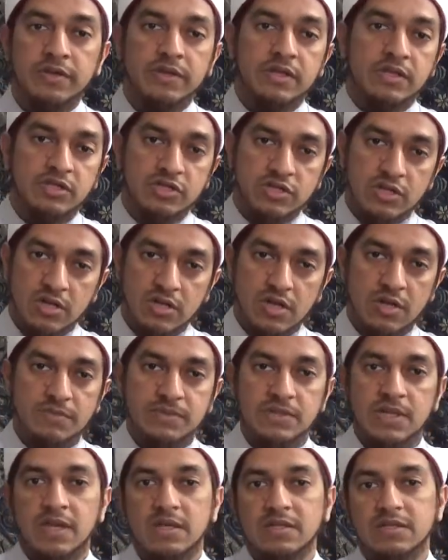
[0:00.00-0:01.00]
That inshallah
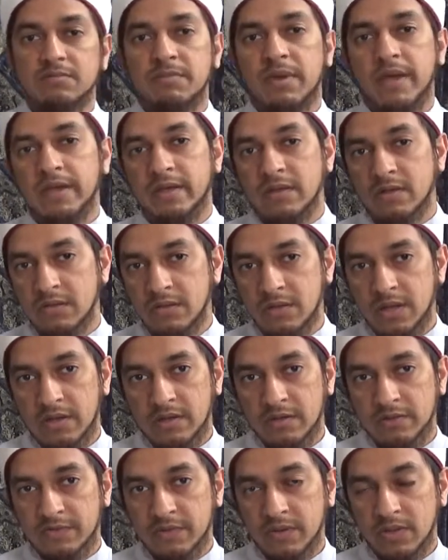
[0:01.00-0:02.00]
comes last, by Allah,
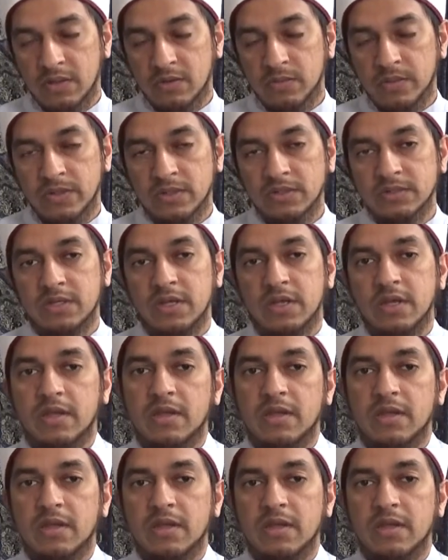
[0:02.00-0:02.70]
if Allah wills.